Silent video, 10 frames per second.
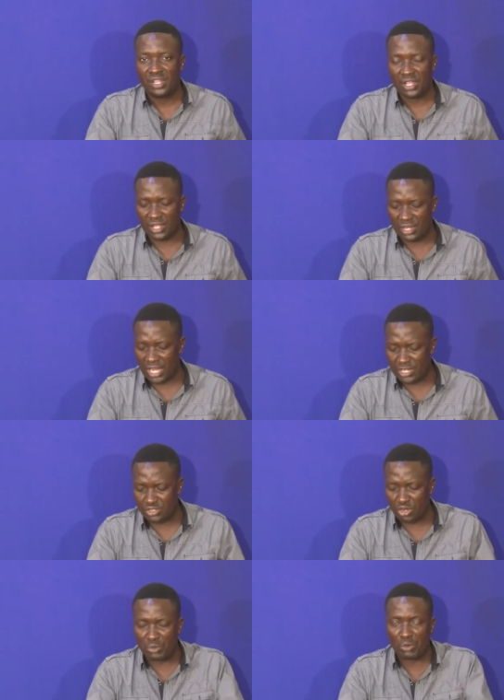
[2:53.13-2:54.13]
uh,
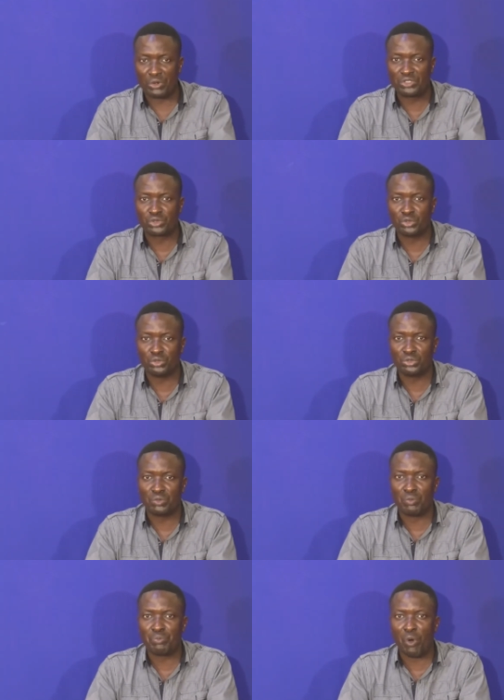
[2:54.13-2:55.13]
lesson. We want to
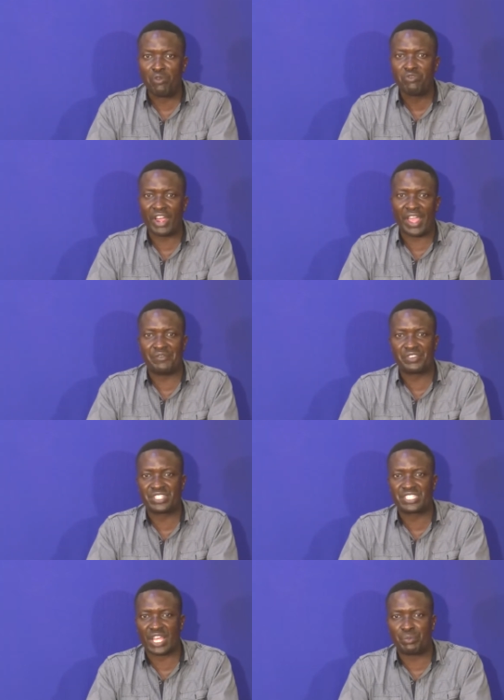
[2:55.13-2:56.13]
move every
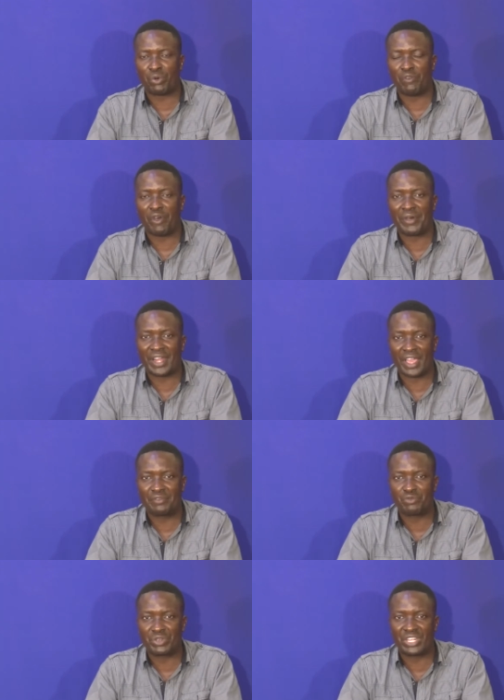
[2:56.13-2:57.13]
step of our
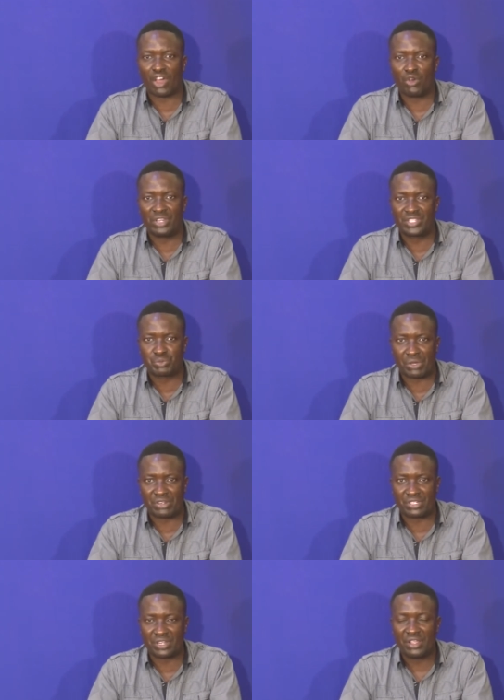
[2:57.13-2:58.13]
life with the Holy
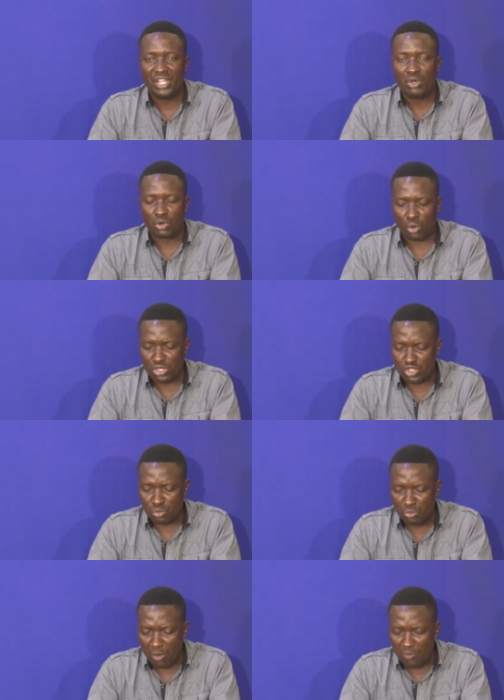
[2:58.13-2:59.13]
Spirit. We want to
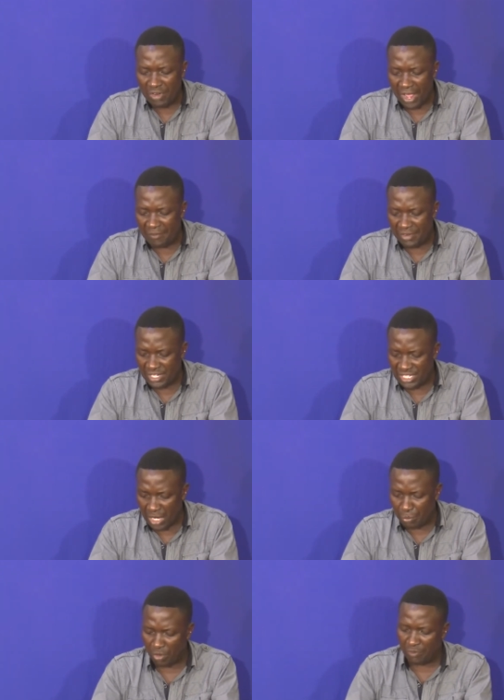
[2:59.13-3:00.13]
move every
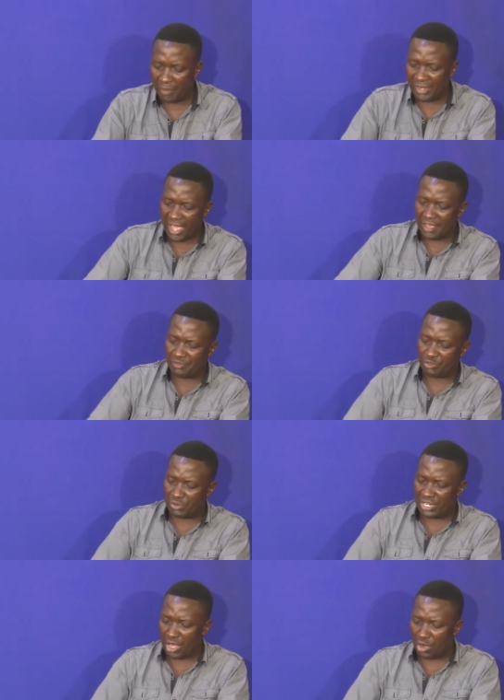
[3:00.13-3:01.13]
step of our life with the